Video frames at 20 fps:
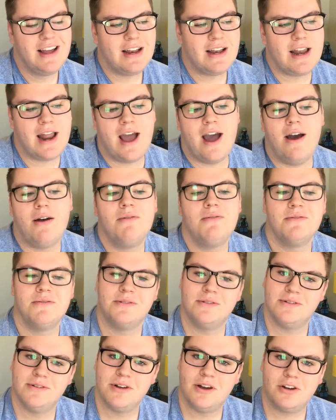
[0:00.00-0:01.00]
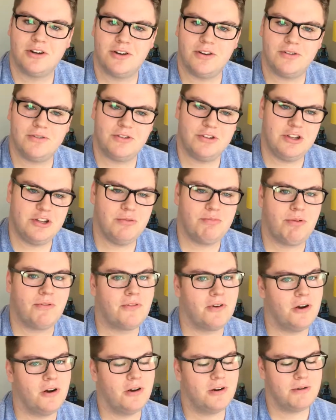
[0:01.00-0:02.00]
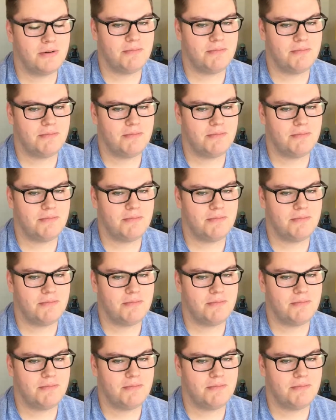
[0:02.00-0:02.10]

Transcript: Now, do you prefer